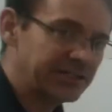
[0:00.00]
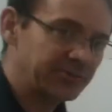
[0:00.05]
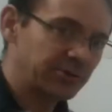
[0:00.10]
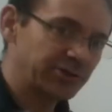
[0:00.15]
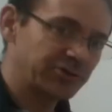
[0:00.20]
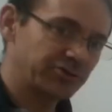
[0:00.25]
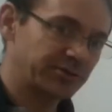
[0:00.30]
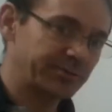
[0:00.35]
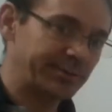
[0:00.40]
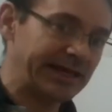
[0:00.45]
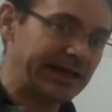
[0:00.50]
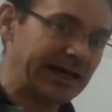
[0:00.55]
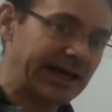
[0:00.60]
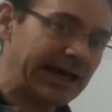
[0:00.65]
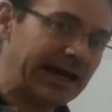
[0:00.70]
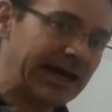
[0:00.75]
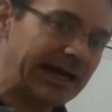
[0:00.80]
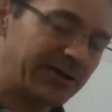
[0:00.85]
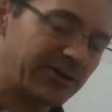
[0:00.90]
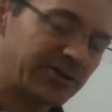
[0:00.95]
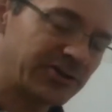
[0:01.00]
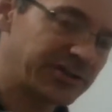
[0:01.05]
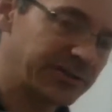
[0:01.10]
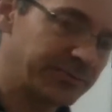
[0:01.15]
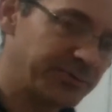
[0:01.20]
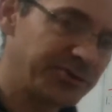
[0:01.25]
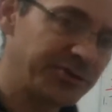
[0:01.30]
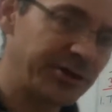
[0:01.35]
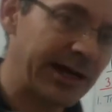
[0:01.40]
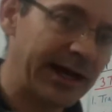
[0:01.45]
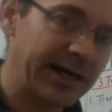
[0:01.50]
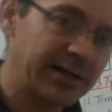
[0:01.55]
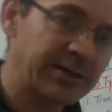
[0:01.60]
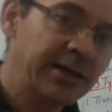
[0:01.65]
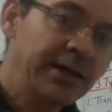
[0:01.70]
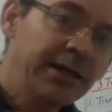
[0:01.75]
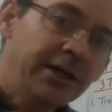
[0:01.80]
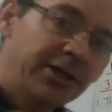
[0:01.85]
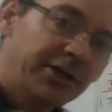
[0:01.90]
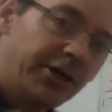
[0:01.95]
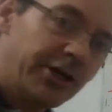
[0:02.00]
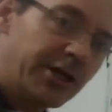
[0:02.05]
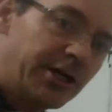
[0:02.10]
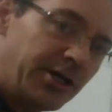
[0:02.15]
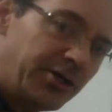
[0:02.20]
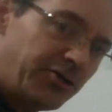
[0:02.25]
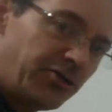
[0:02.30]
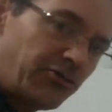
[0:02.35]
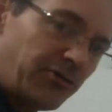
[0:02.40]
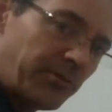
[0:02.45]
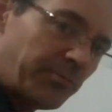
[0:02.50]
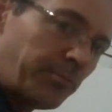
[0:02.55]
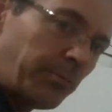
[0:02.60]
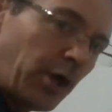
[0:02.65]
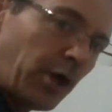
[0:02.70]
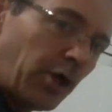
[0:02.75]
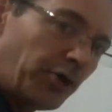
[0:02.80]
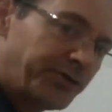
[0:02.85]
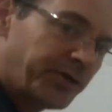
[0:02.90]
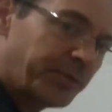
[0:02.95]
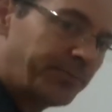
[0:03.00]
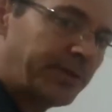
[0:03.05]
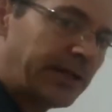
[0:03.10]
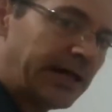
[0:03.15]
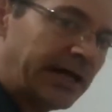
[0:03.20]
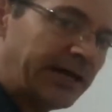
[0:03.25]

which would be an add or subtract, you're going to do the multiply